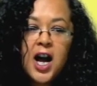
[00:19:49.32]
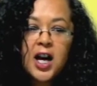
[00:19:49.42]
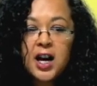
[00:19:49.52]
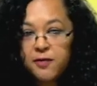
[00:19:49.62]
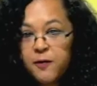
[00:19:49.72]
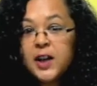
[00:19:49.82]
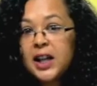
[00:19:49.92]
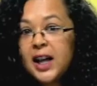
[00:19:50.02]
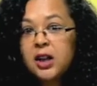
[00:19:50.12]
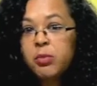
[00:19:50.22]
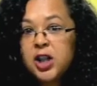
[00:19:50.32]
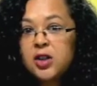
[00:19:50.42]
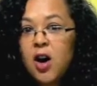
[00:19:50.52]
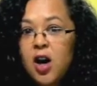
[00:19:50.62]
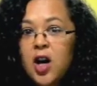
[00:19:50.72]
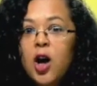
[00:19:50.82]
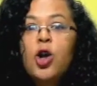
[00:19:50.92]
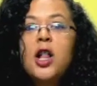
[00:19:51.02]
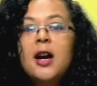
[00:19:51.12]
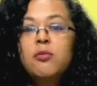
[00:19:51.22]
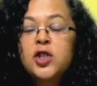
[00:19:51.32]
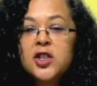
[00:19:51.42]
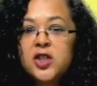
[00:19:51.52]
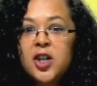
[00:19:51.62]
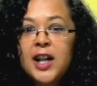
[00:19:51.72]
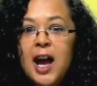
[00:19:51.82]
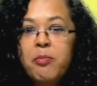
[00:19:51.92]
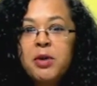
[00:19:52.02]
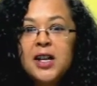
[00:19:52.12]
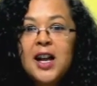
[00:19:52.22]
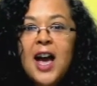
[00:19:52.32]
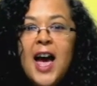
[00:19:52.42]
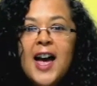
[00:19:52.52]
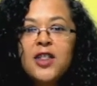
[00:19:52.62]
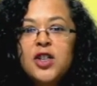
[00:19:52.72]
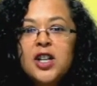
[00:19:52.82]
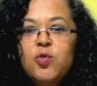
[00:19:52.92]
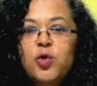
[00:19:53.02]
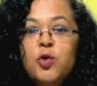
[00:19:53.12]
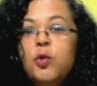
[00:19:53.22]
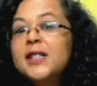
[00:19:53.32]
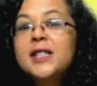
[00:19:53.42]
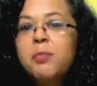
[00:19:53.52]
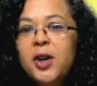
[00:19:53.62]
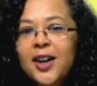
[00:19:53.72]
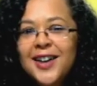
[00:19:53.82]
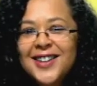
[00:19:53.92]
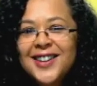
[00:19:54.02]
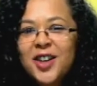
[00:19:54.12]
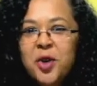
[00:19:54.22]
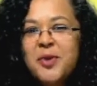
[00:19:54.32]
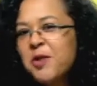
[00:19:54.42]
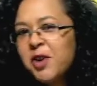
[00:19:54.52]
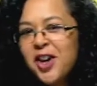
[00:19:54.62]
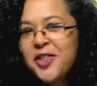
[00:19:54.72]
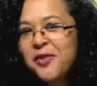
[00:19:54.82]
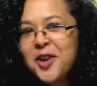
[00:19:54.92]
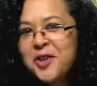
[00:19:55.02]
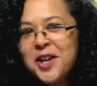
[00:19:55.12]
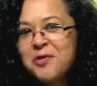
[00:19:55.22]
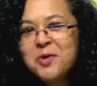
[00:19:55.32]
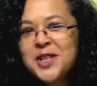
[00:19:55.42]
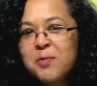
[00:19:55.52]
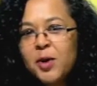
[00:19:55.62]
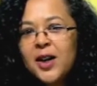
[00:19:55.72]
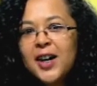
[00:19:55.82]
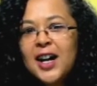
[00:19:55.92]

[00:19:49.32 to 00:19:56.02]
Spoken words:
I feel like I'm in a dark hole, I'm just not happy, and then would whisper, oh, we're on the phone, they'd whisper,